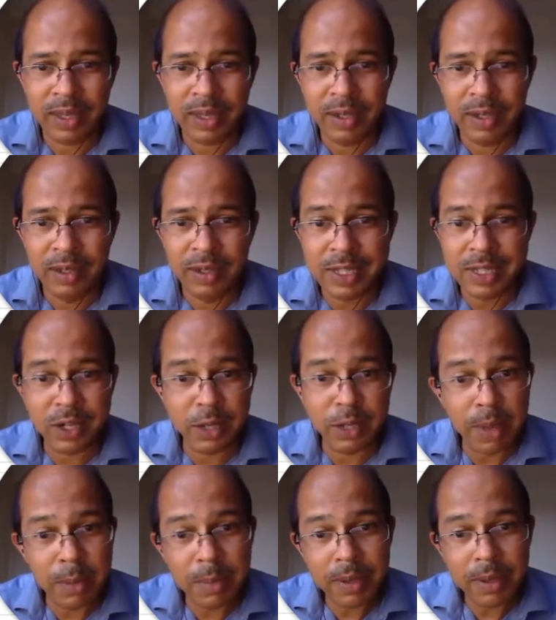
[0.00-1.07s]
Let's
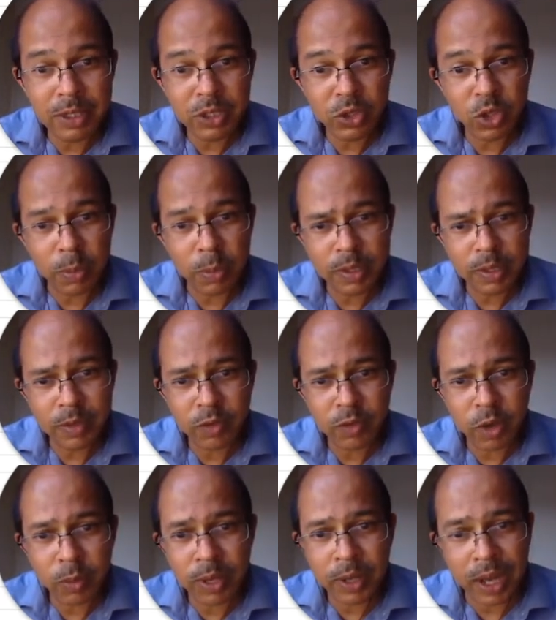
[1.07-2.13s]
remember to copy the
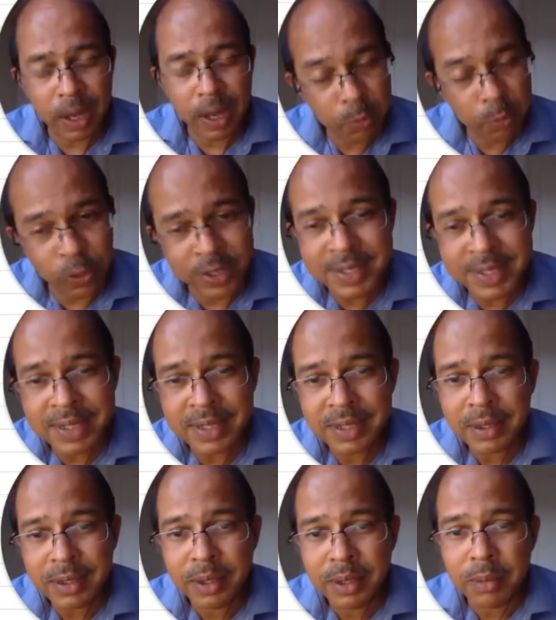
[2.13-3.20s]
formula upwards
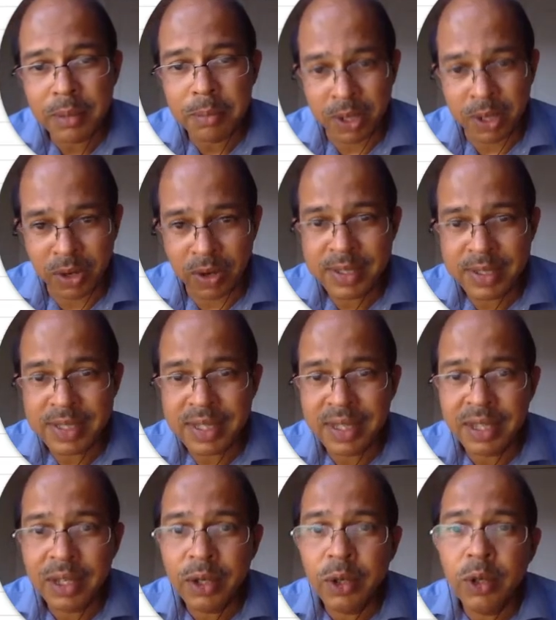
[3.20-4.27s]
because
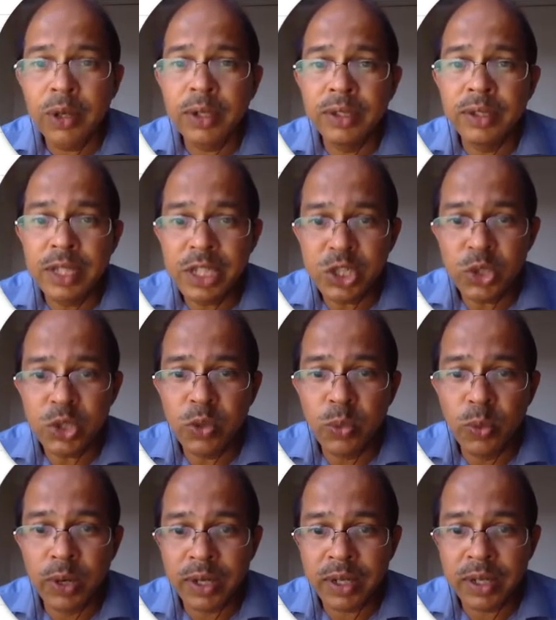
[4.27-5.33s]
this should
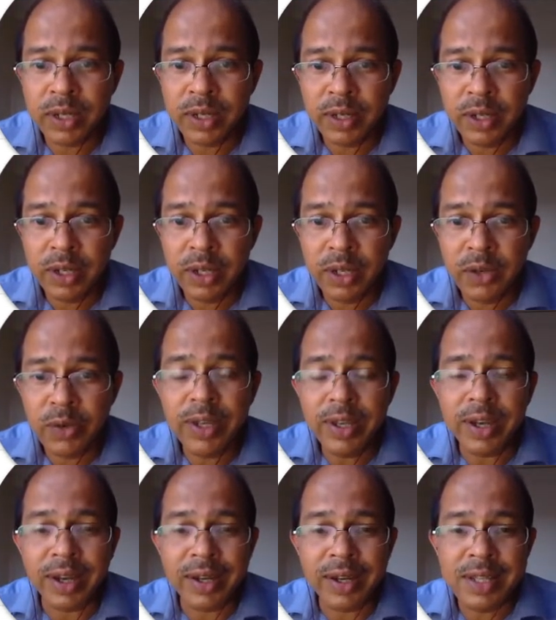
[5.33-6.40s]
work
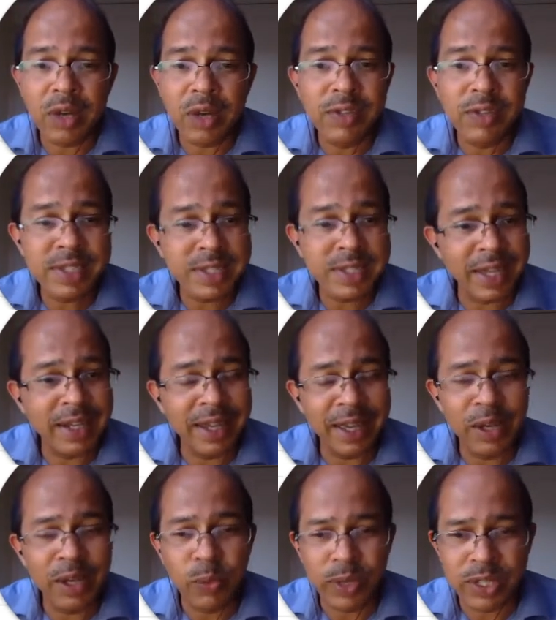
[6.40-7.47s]
regardless of the cell
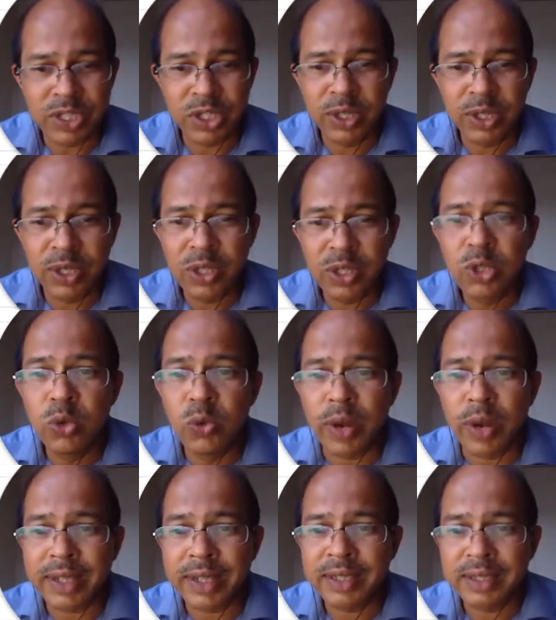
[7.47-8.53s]
in which you
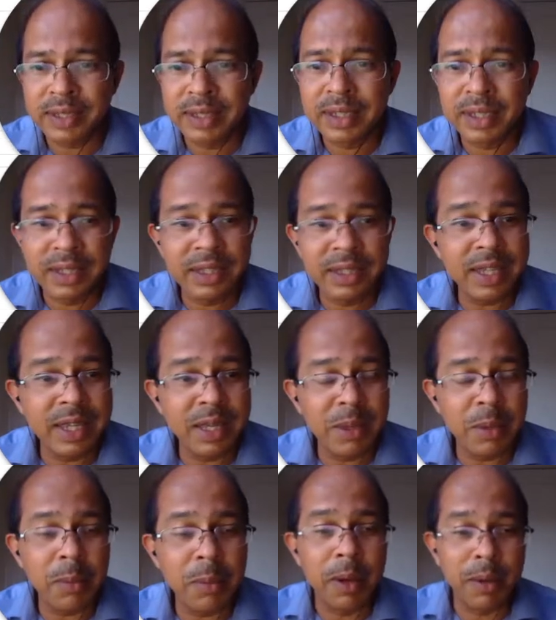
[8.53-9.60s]
write the
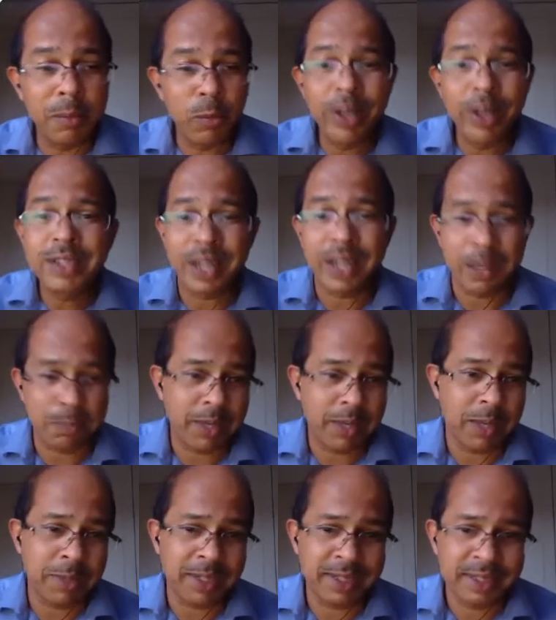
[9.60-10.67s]
one-time
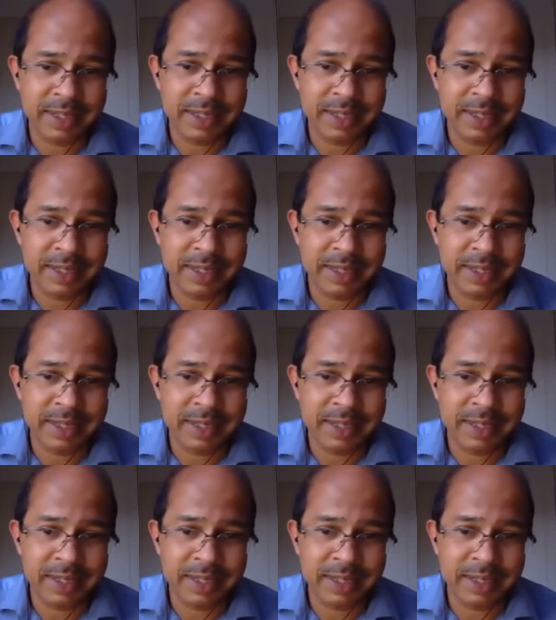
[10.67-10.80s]
payment.